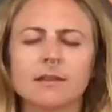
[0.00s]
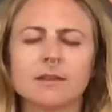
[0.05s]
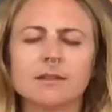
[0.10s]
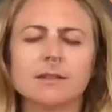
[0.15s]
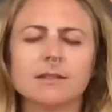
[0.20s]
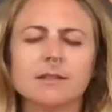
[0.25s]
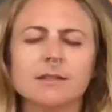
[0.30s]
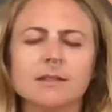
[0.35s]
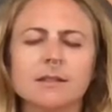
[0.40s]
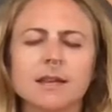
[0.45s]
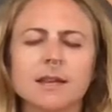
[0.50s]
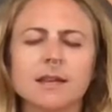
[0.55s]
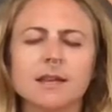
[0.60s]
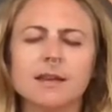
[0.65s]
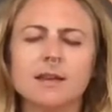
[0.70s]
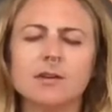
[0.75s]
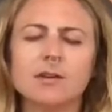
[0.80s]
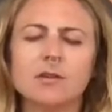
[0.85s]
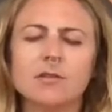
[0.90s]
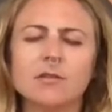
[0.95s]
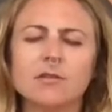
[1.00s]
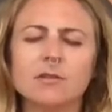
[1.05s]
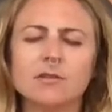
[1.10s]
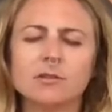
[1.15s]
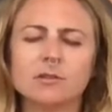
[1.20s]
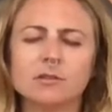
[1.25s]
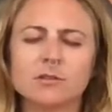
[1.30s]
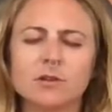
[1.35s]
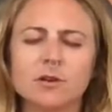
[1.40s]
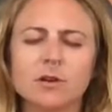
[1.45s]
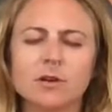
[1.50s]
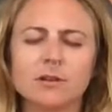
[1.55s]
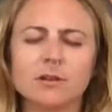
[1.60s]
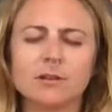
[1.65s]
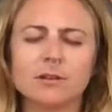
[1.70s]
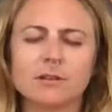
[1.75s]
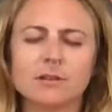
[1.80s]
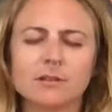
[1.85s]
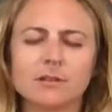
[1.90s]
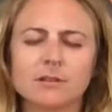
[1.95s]
And taking off your
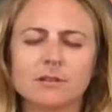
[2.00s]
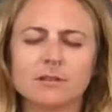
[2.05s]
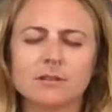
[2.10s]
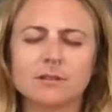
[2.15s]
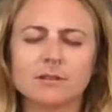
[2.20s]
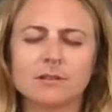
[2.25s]
socks,